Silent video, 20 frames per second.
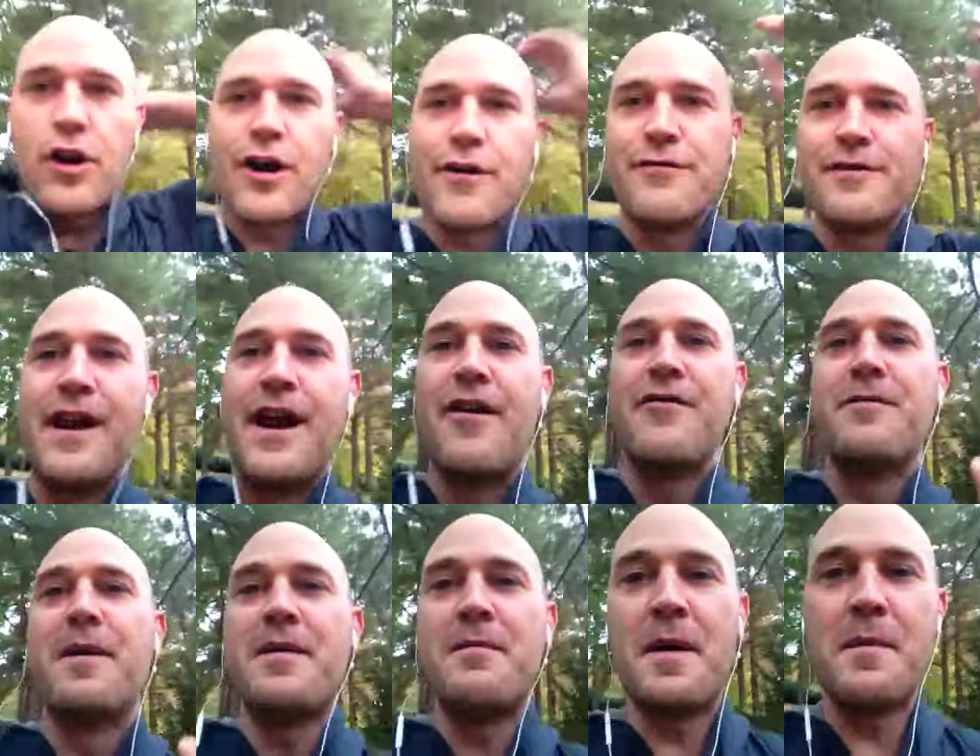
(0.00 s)
off now,
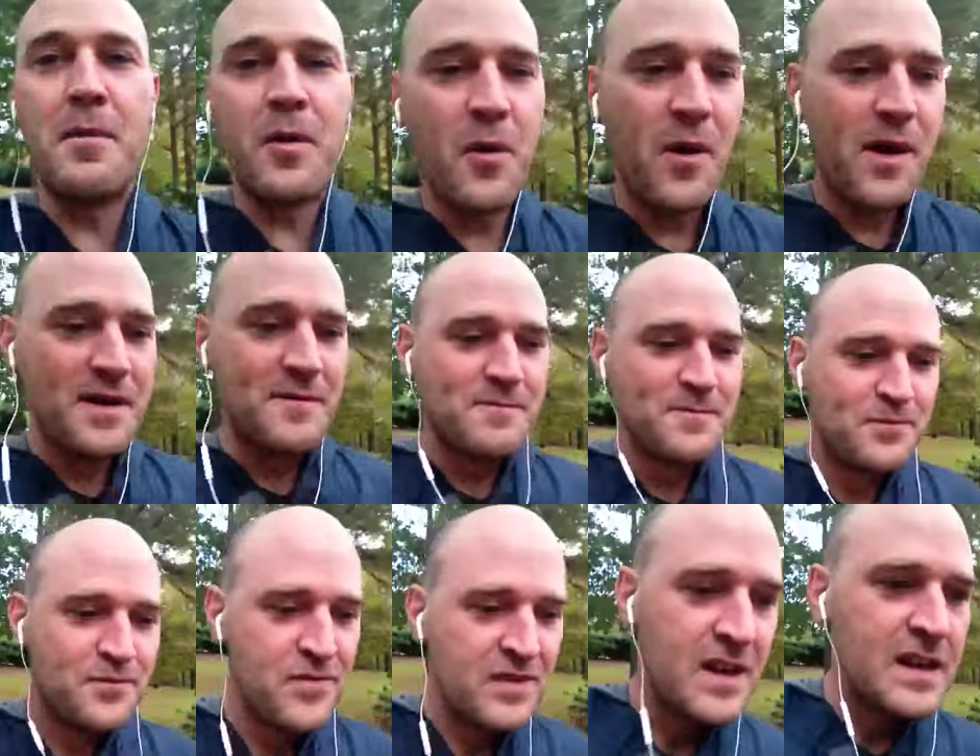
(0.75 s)
I've made my point.
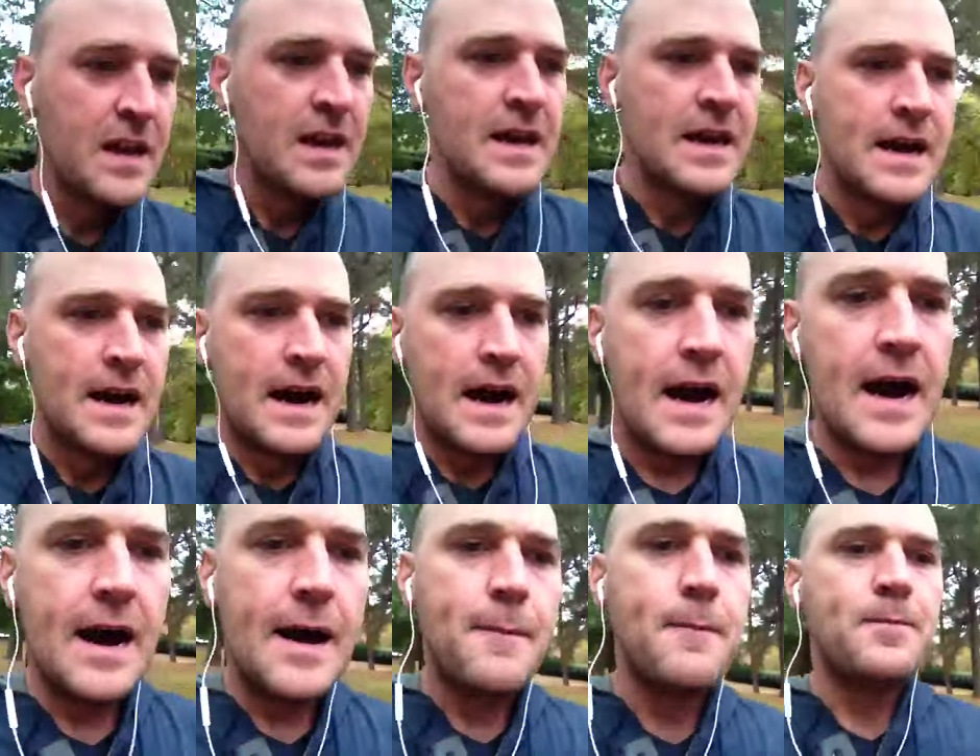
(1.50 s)

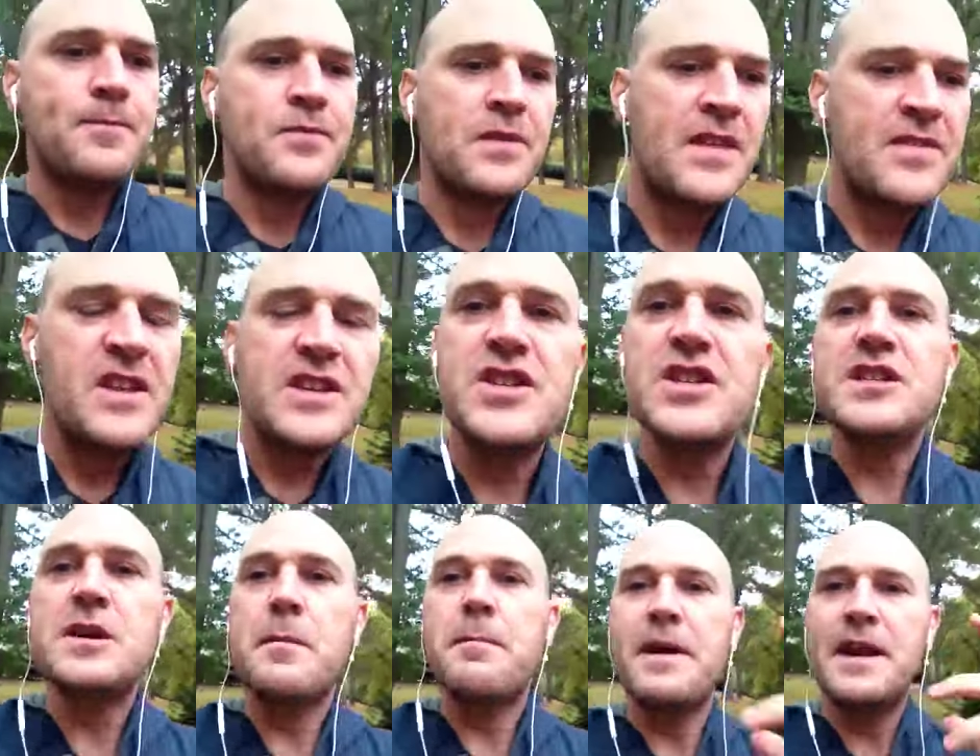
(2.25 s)
Um, this
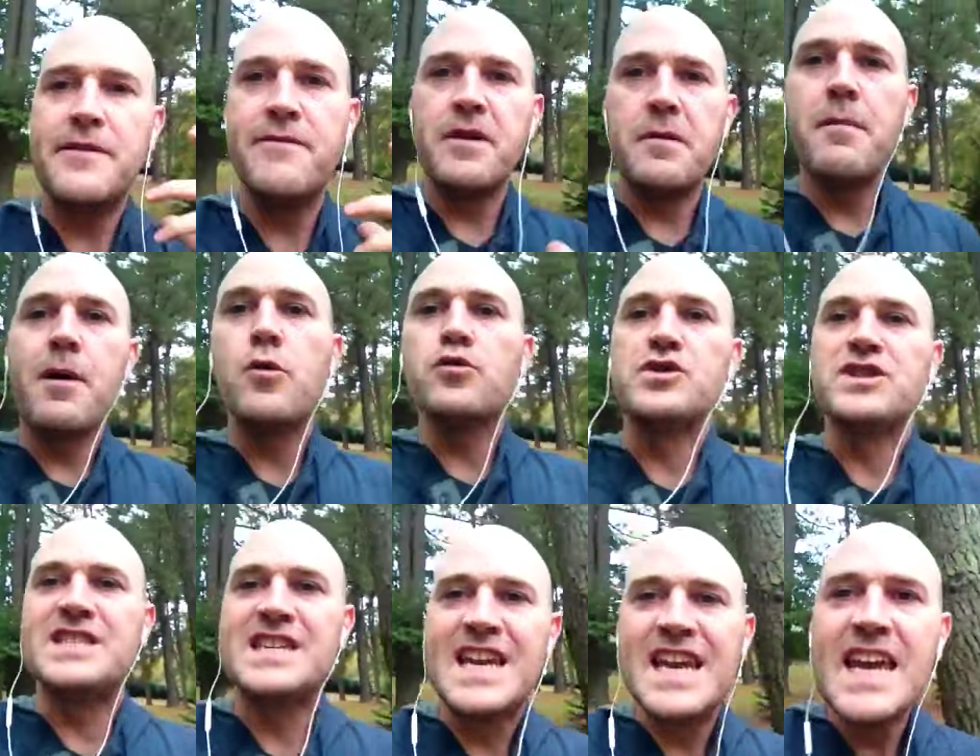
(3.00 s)
is a bit of a
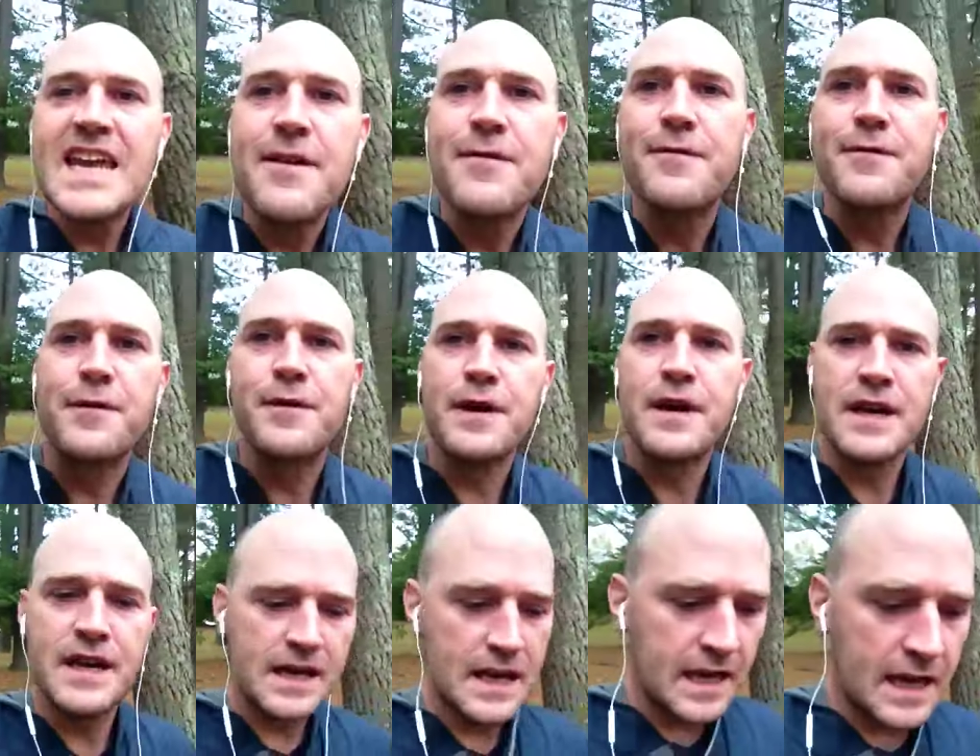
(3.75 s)
motif
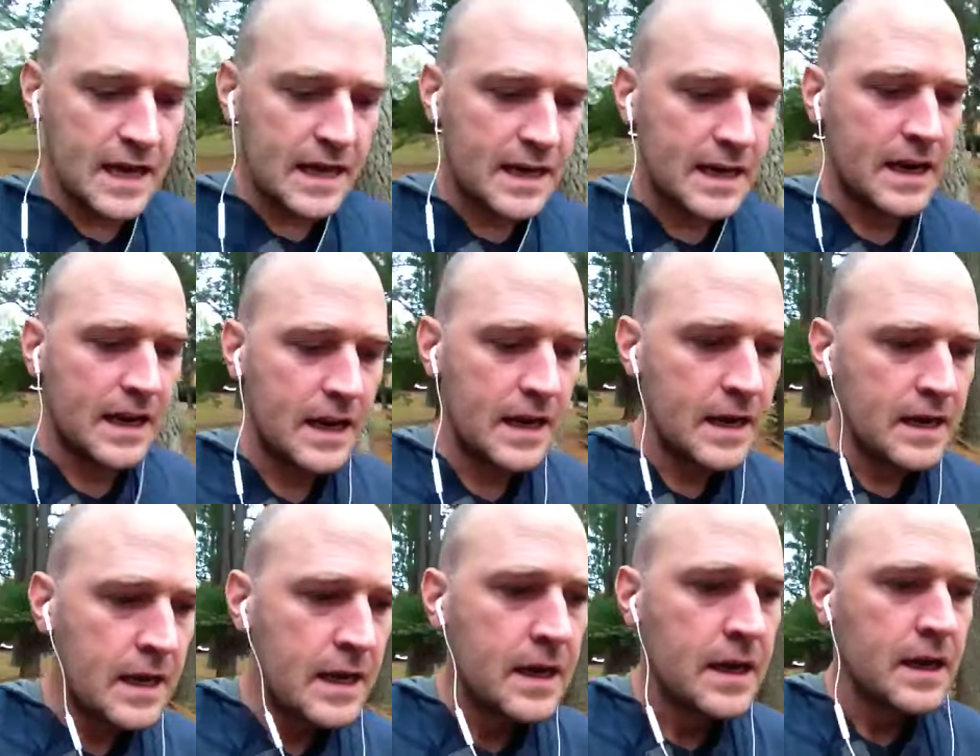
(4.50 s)
in
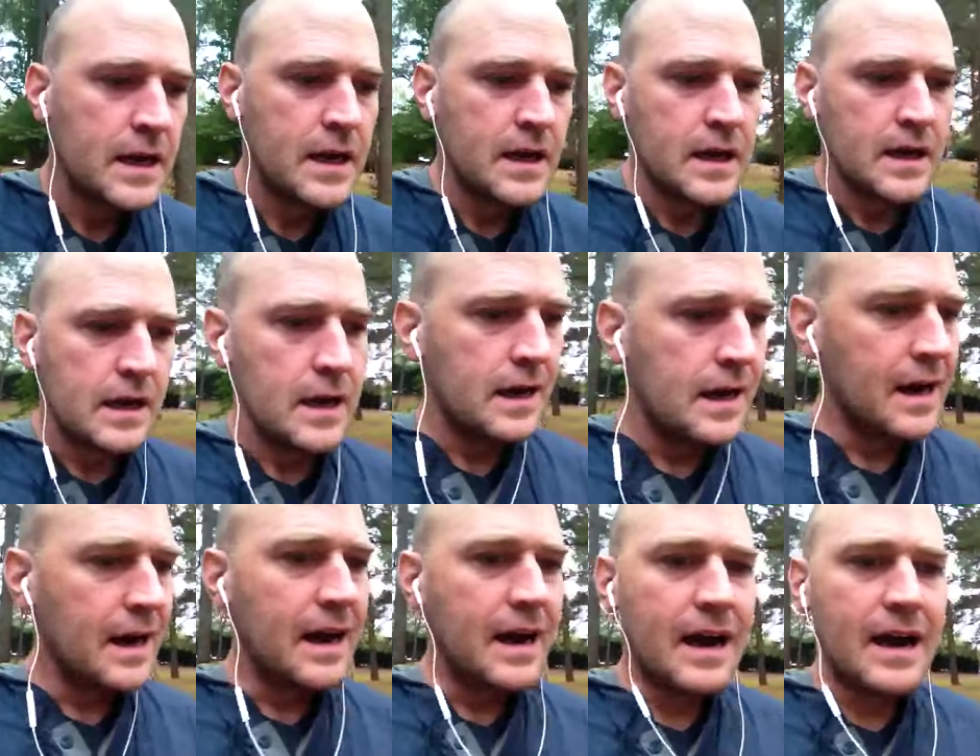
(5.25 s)

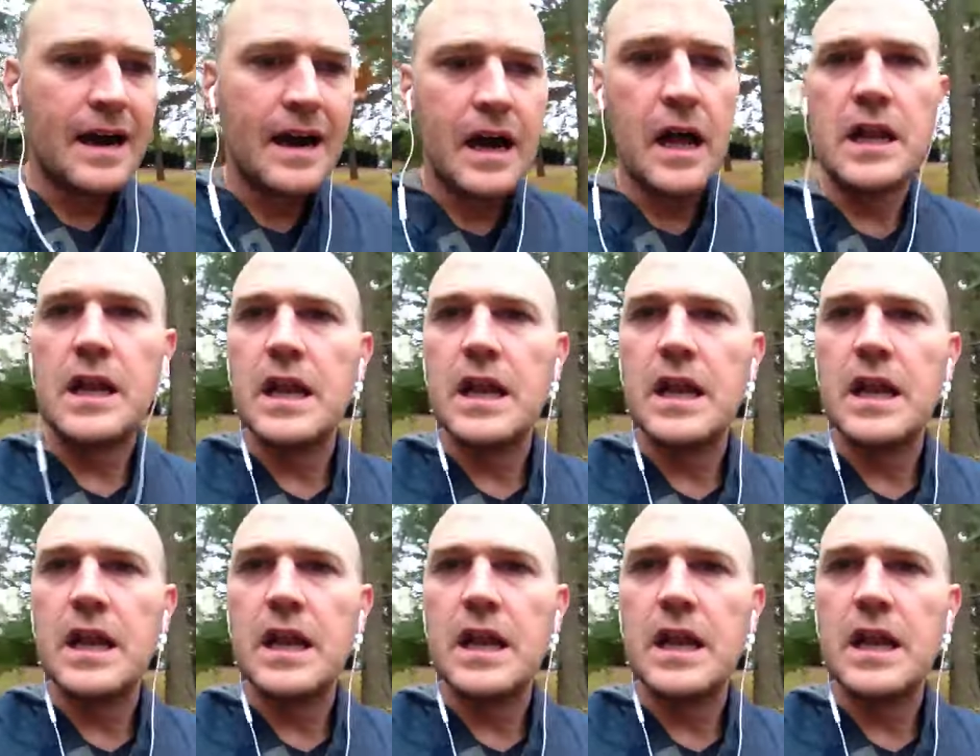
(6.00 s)
uh, a